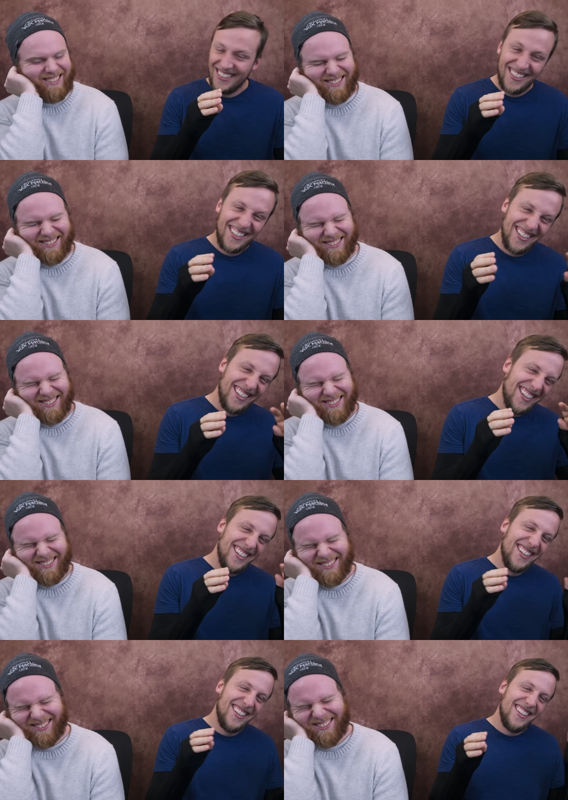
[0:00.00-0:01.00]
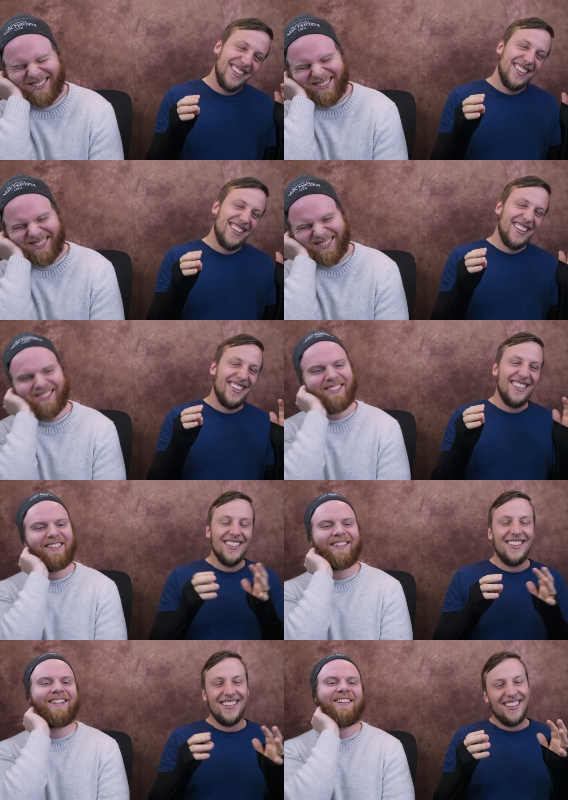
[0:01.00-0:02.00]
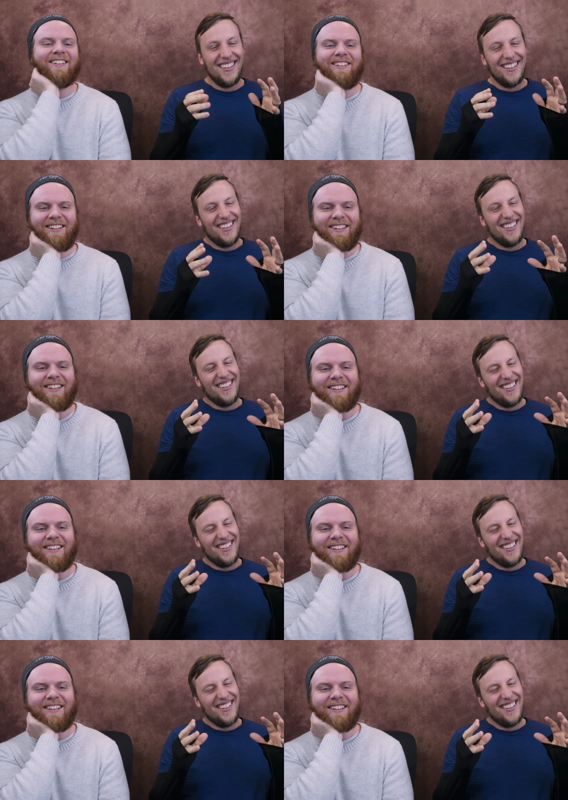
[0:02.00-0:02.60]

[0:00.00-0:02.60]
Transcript: Nobody speaks.